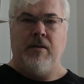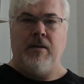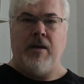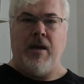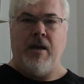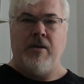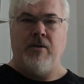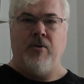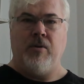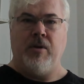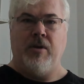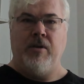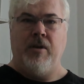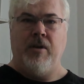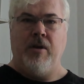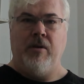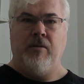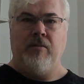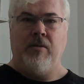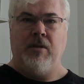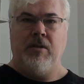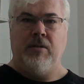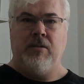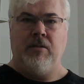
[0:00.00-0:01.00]
You can
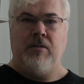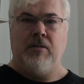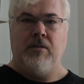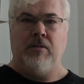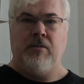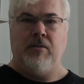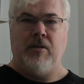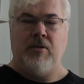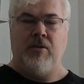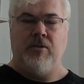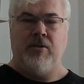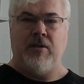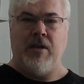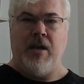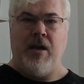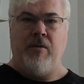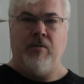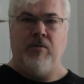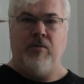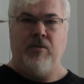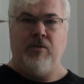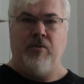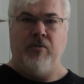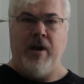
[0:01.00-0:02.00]
notice the
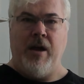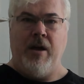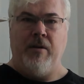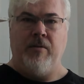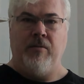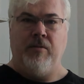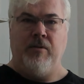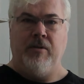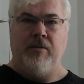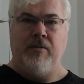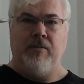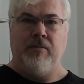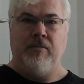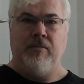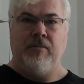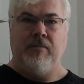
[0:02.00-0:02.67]
sounds around you.